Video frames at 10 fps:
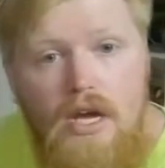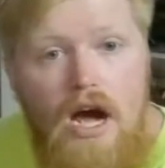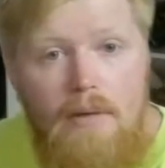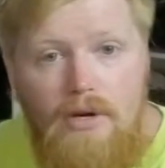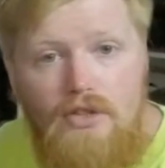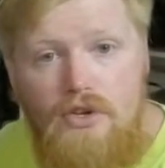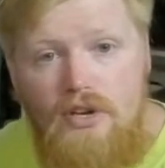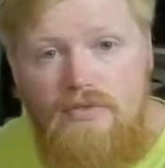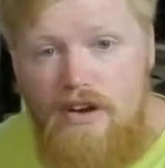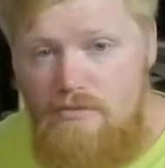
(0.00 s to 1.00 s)
I'm on
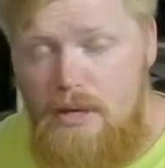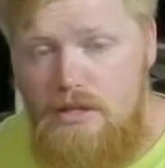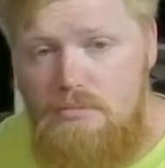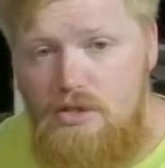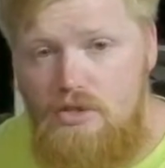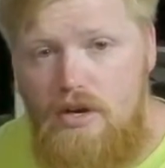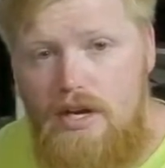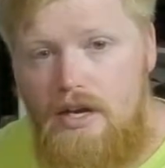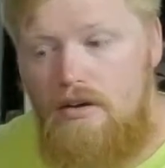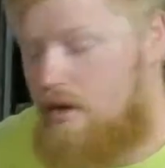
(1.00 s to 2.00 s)
35 pounds of boost right
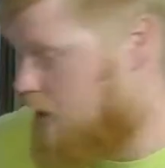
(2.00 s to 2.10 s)
now.